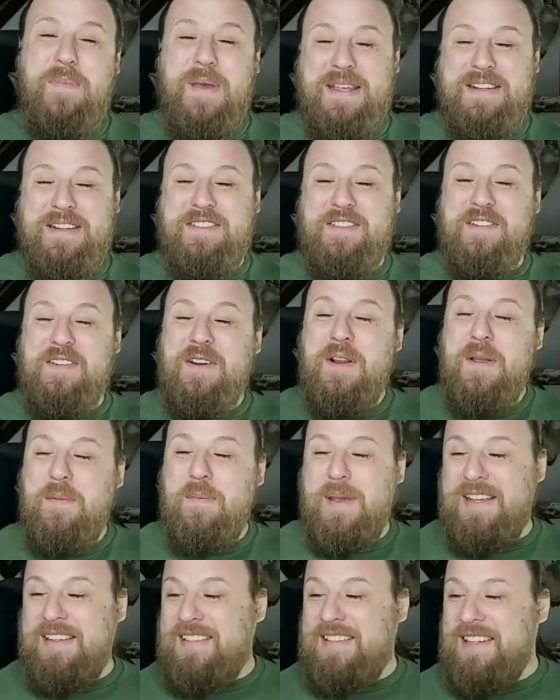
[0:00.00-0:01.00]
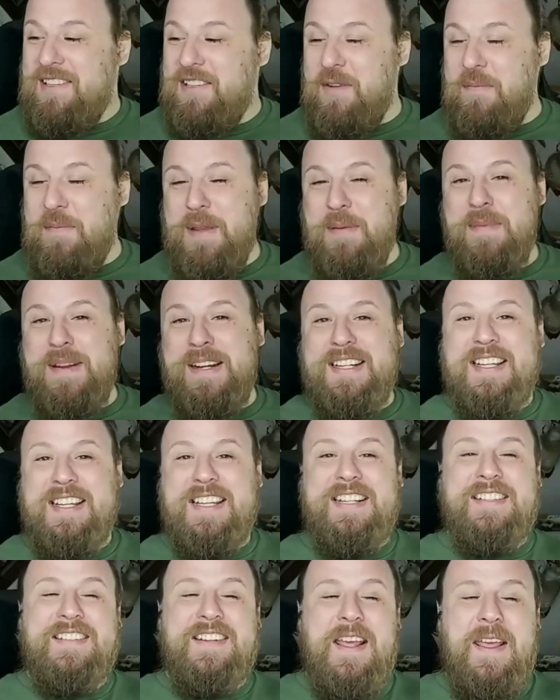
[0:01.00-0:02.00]
Bester, best. Took me a minute to
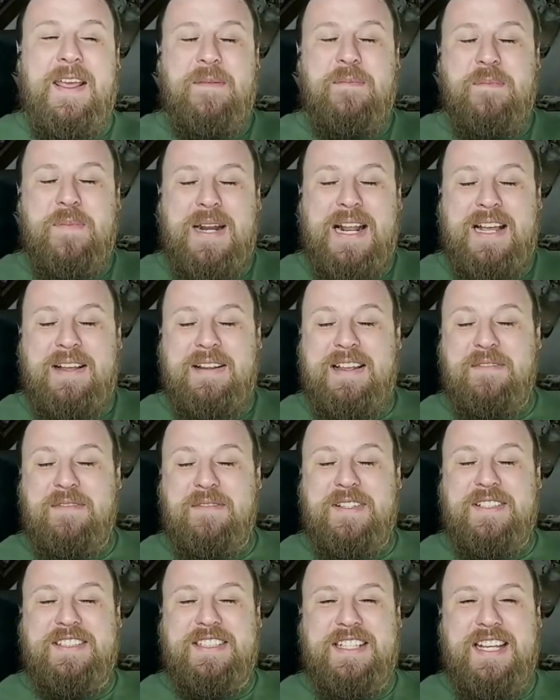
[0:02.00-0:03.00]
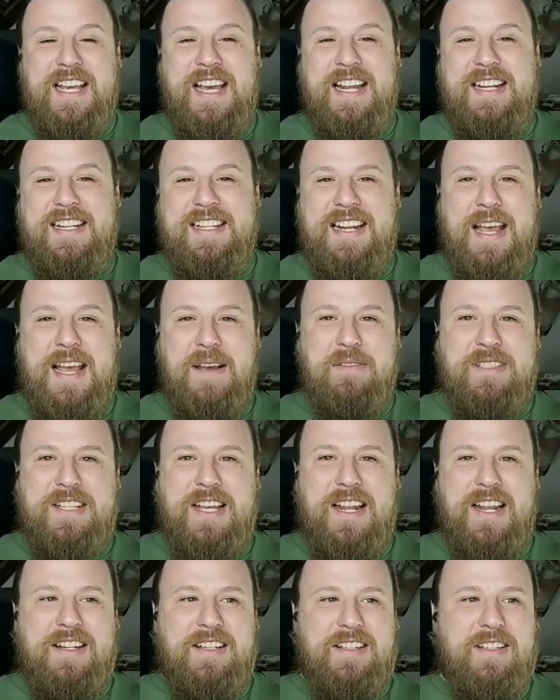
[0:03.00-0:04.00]
get his name, but I eventually got it. I was
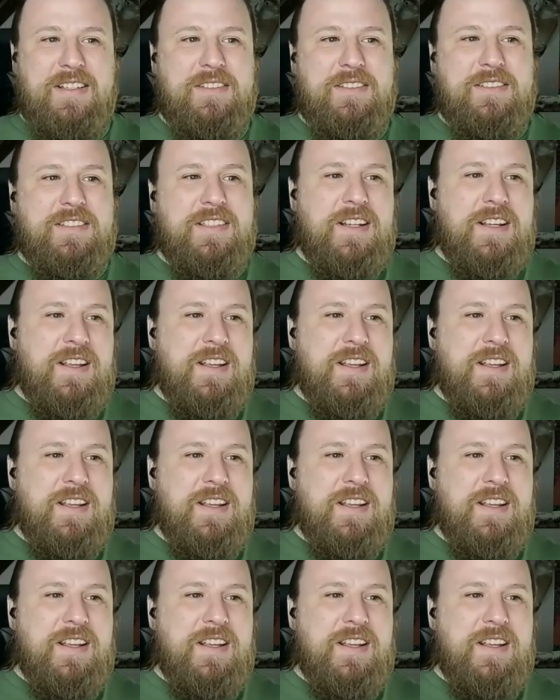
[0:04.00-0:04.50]
kind of close.